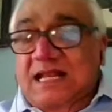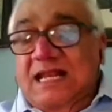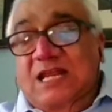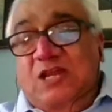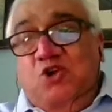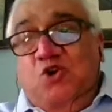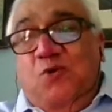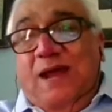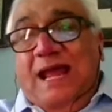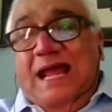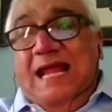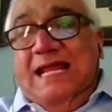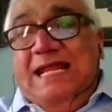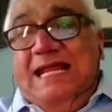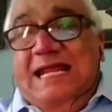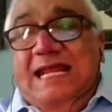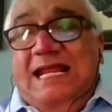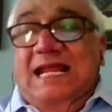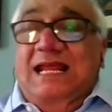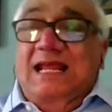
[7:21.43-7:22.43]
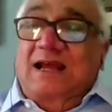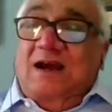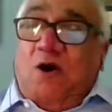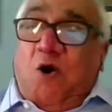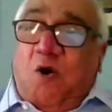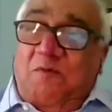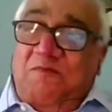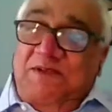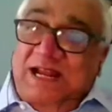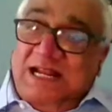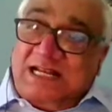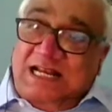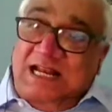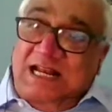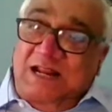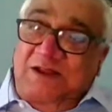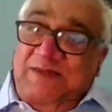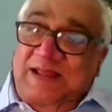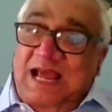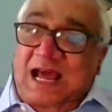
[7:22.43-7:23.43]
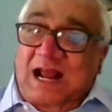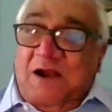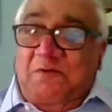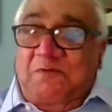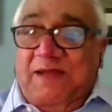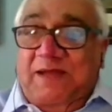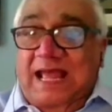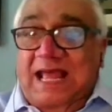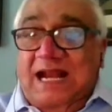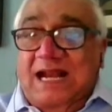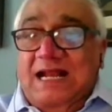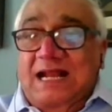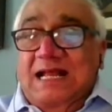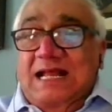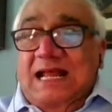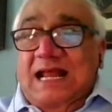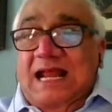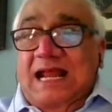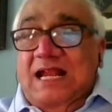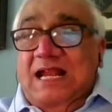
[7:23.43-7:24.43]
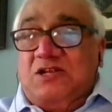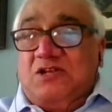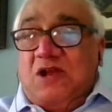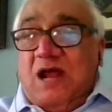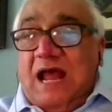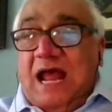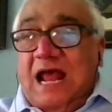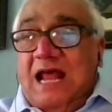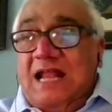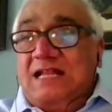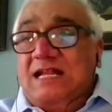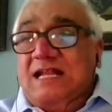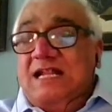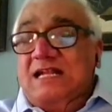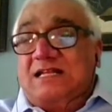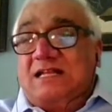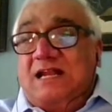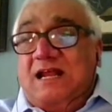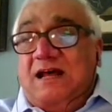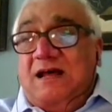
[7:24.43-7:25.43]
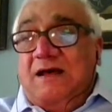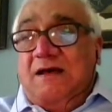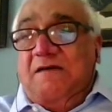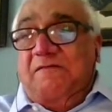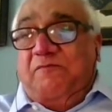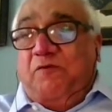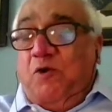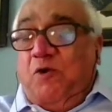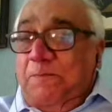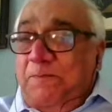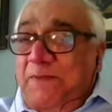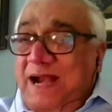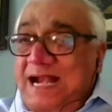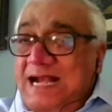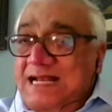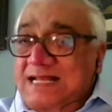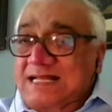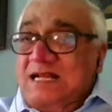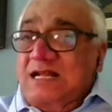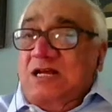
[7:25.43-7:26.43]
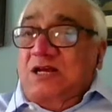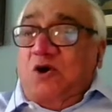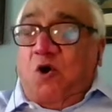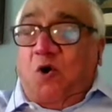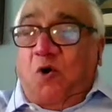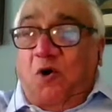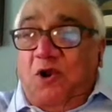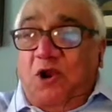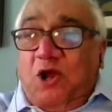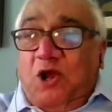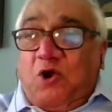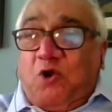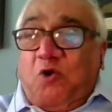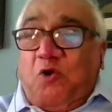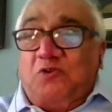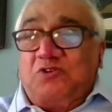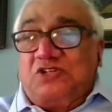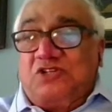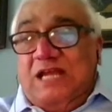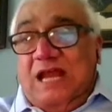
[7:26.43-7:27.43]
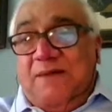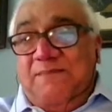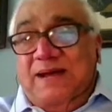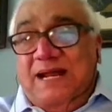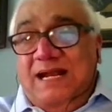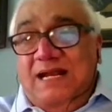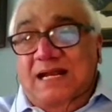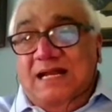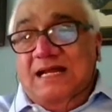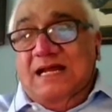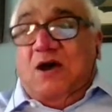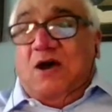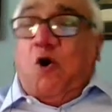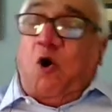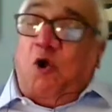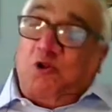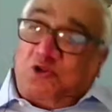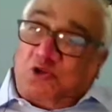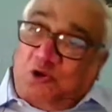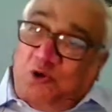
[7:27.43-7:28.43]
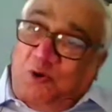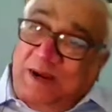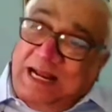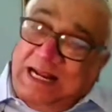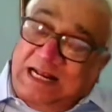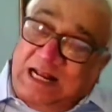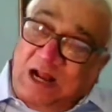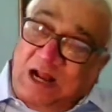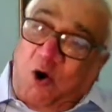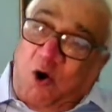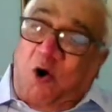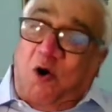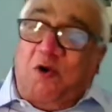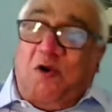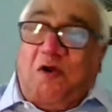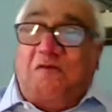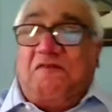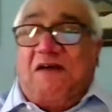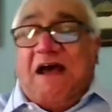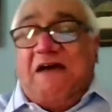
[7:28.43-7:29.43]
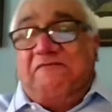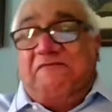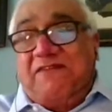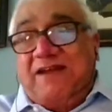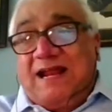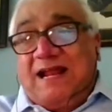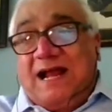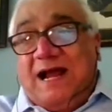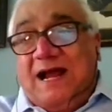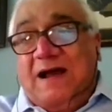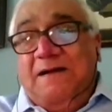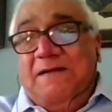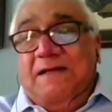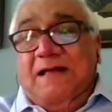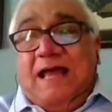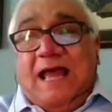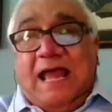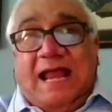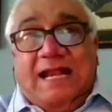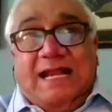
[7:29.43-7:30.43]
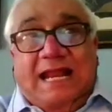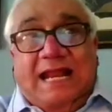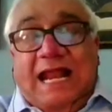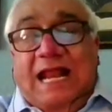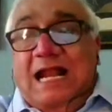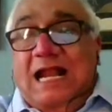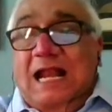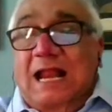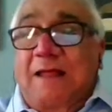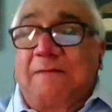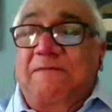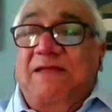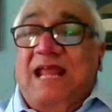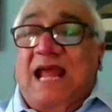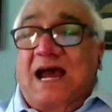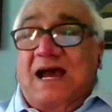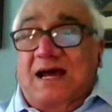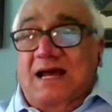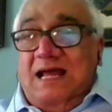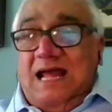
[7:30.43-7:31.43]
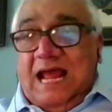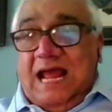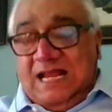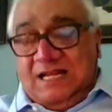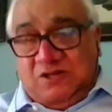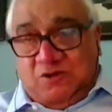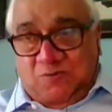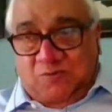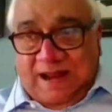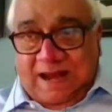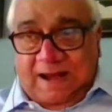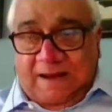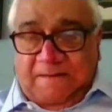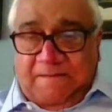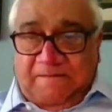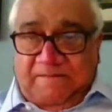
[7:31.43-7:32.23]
The UAE, obviously, we are aware, has its footprints all across Yemen, also in the Horn of Africa, and in Libya as well.